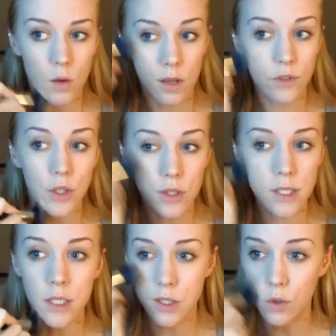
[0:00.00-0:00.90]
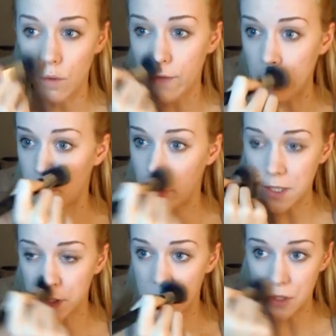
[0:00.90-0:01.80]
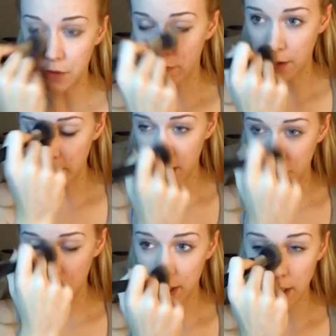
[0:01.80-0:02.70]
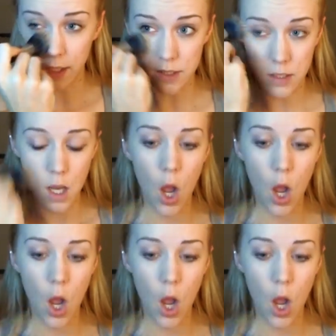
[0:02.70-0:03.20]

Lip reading: If you're using a dual fiber brush to do your foundation, it's